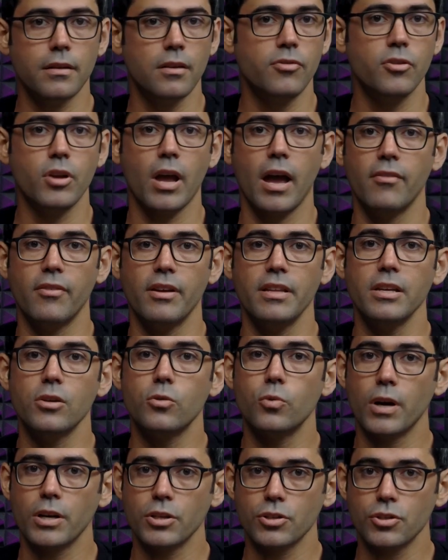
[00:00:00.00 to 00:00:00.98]
If you have any
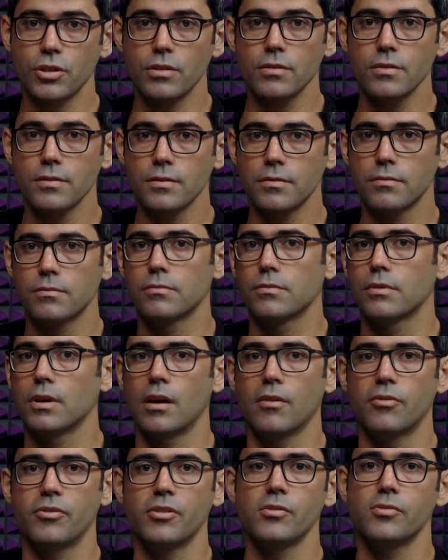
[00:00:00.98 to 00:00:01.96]
questions,
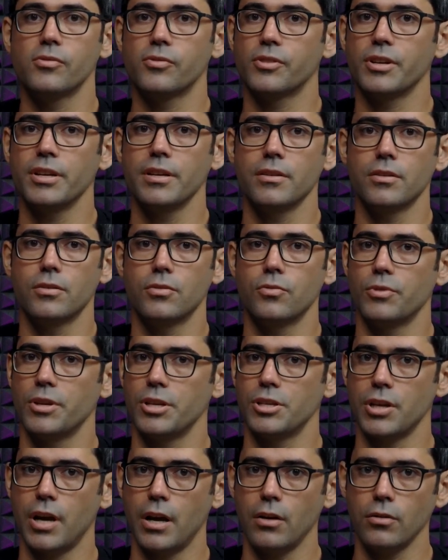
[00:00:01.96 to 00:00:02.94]
feel free to
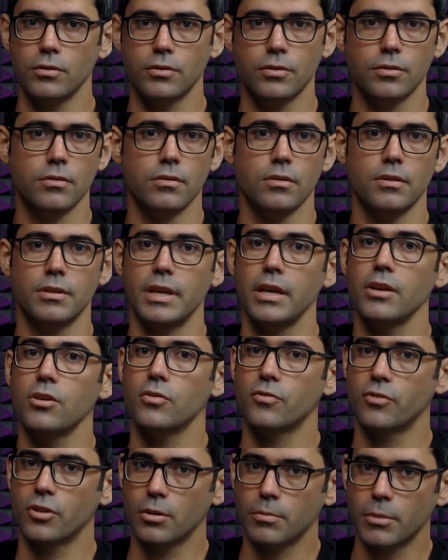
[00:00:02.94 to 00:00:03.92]
reach out. Thank
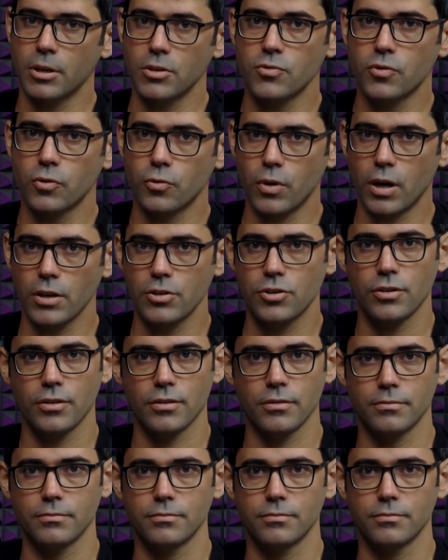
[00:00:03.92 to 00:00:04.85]
you very much for watching.